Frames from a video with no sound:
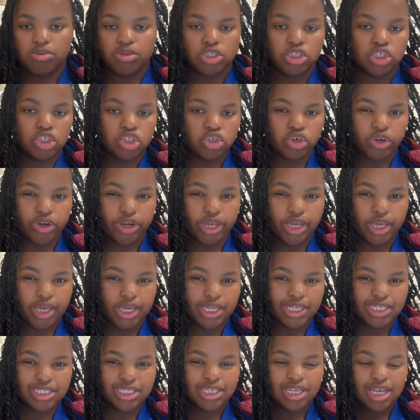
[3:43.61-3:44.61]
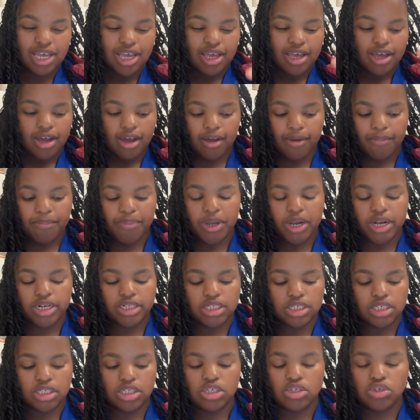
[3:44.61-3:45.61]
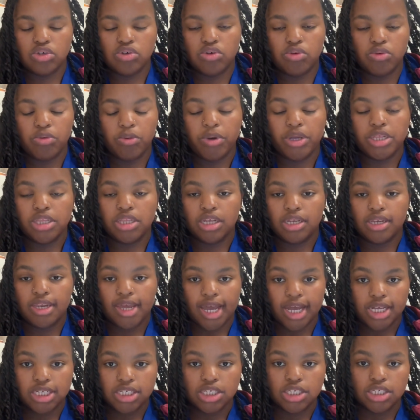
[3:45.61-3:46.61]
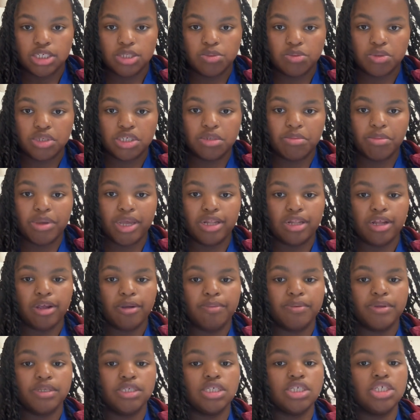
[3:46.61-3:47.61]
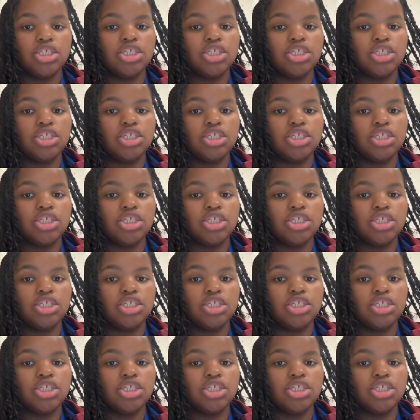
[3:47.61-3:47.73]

compared to 2 with the dashes, which made their position cis.